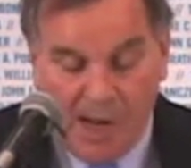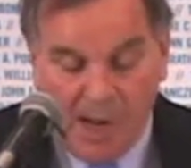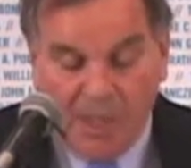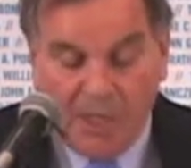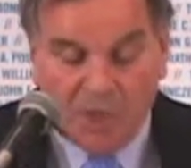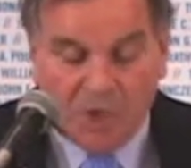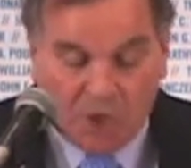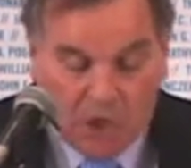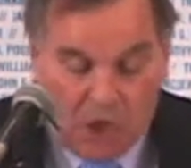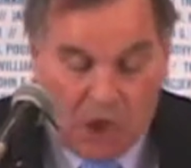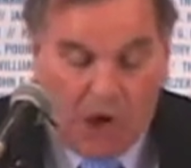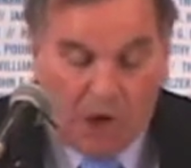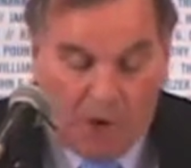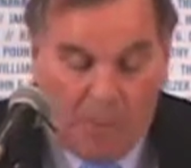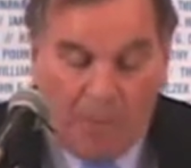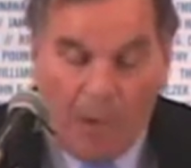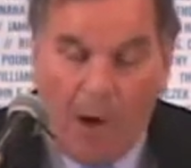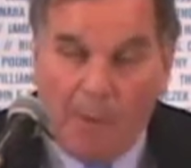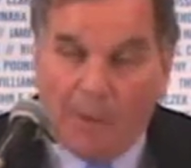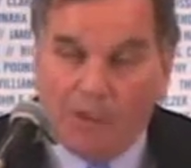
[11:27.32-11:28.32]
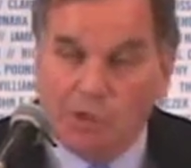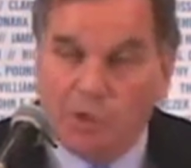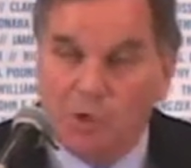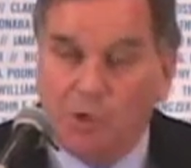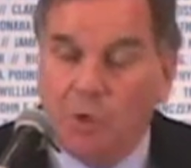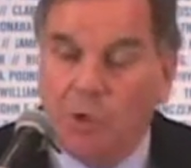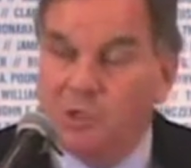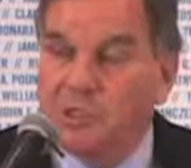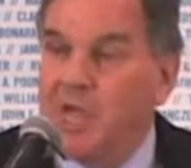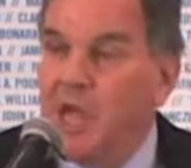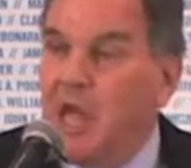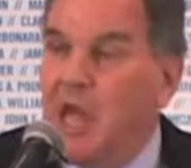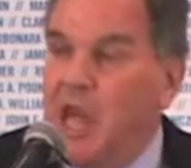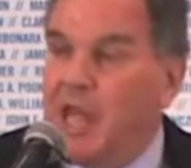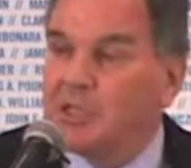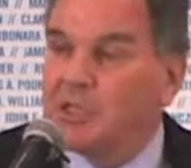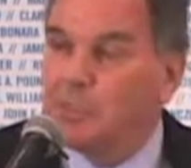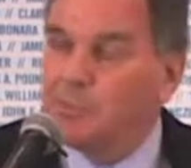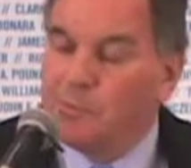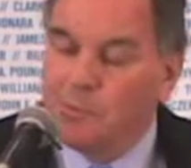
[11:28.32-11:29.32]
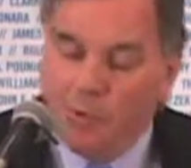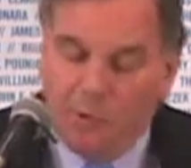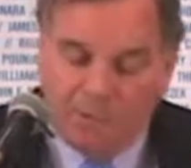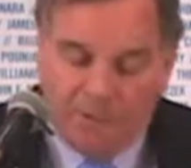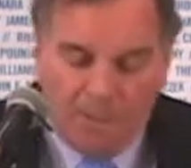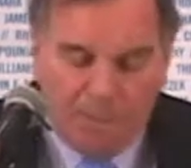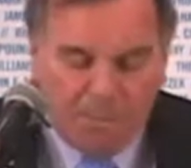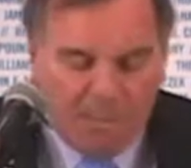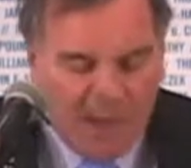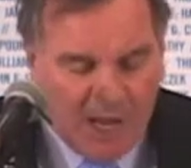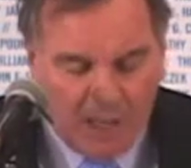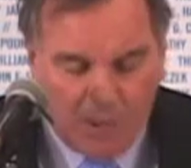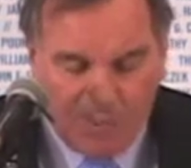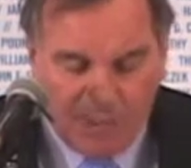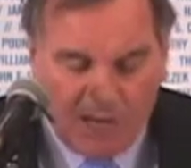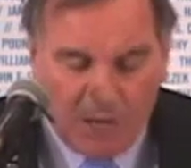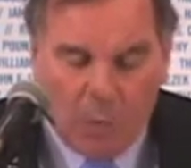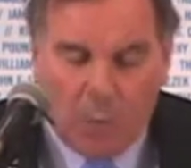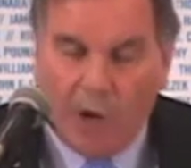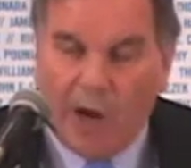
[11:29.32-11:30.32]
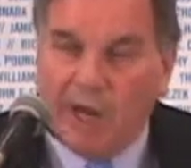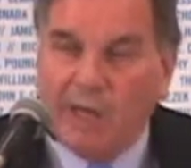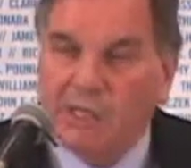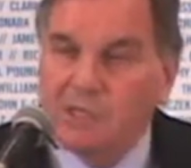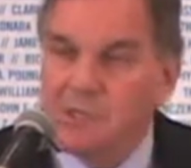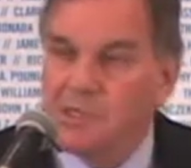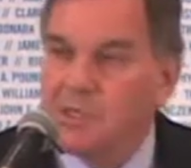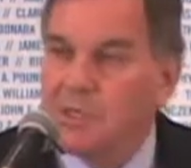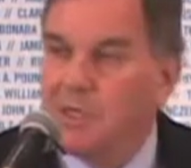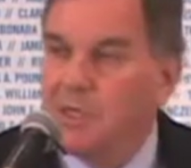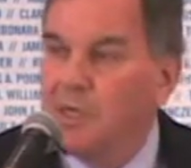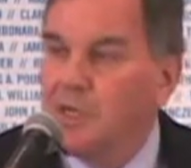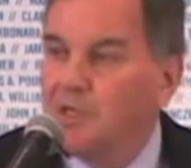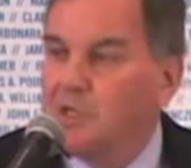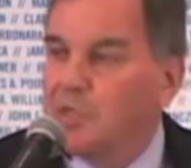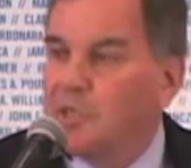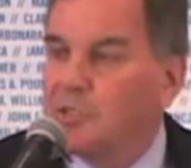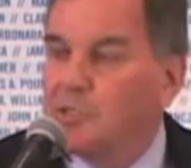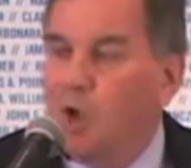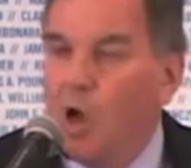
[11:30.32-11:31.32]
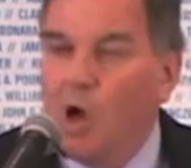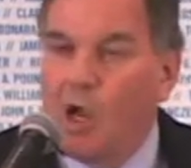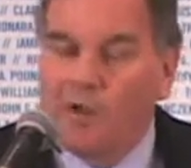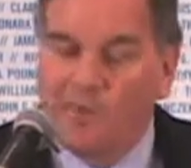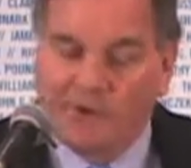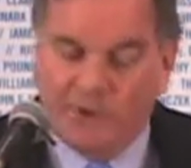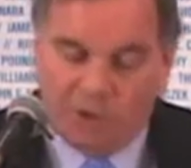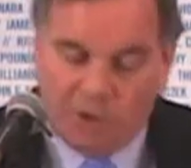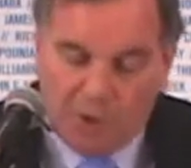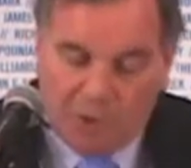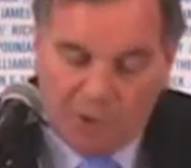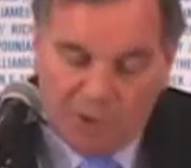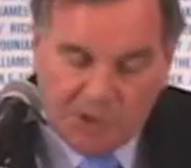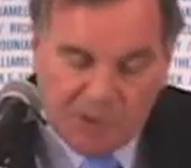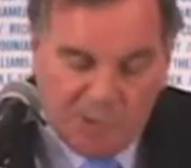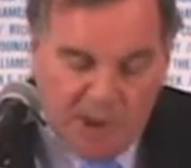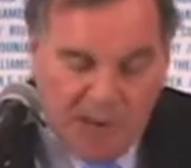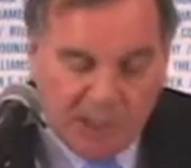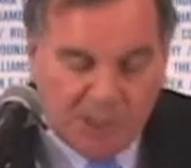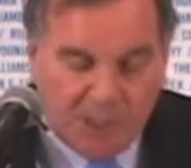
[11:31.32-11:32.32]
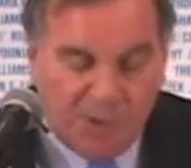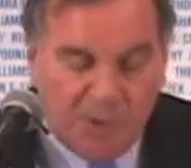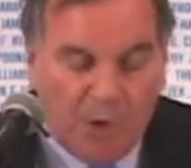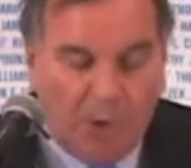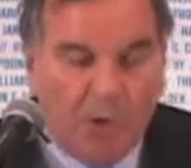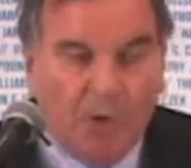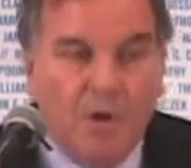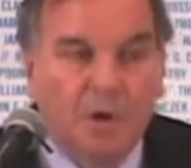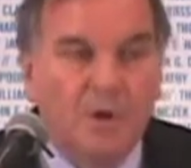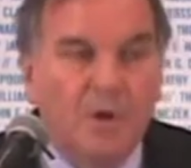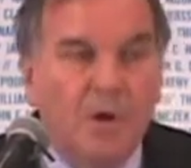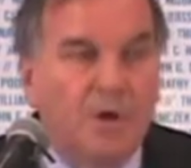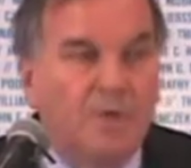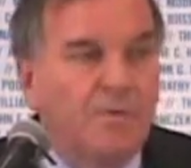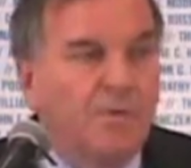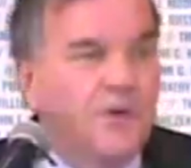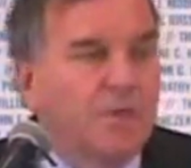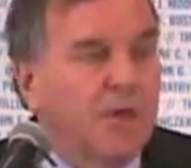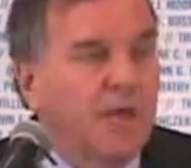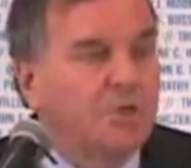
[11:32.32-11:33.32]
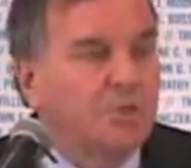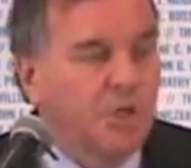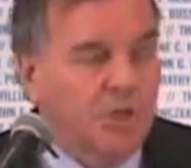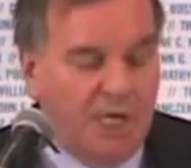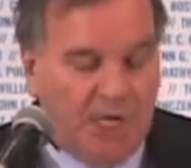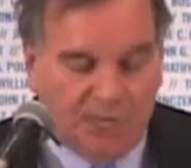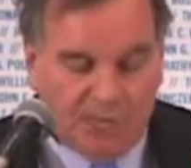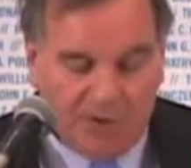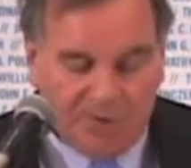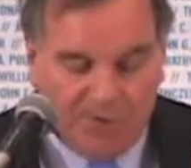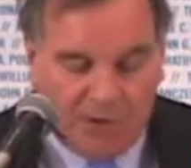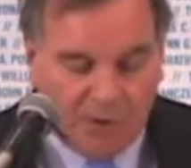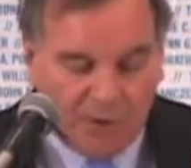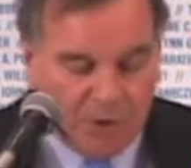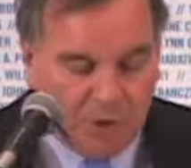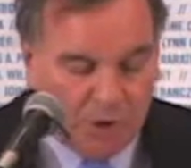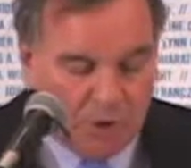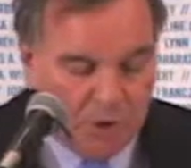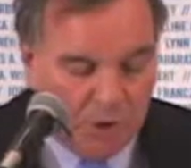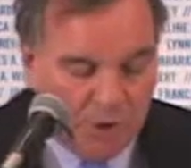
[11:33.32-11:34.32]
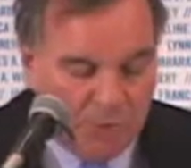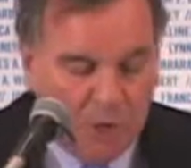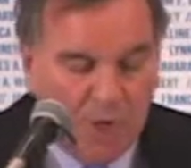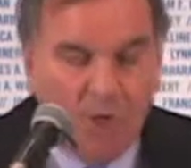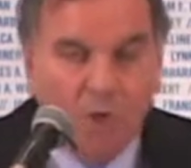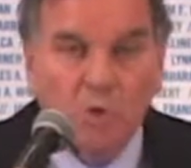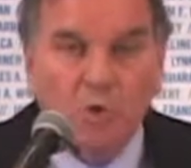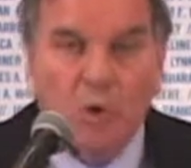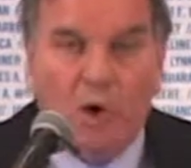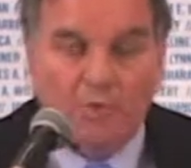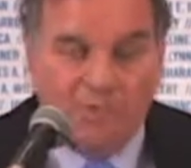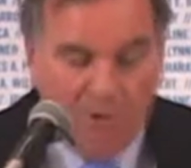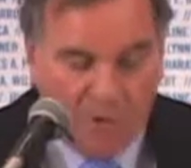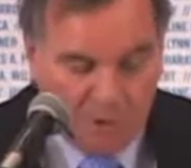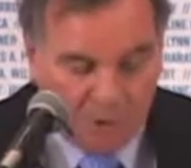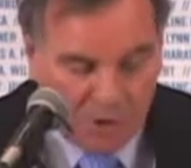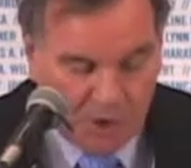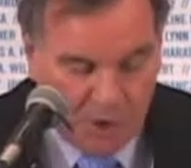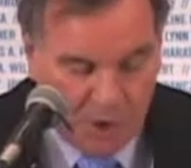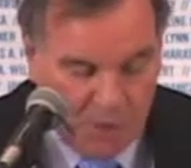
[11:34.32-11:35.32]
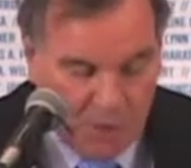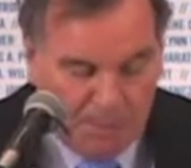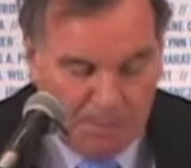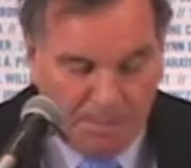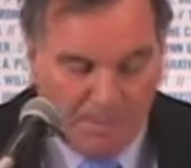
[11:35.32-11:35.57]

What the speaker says: The Chicago Public Schools has improved in many, many ways since all of us took responsibility for the education of our children 12 years ago.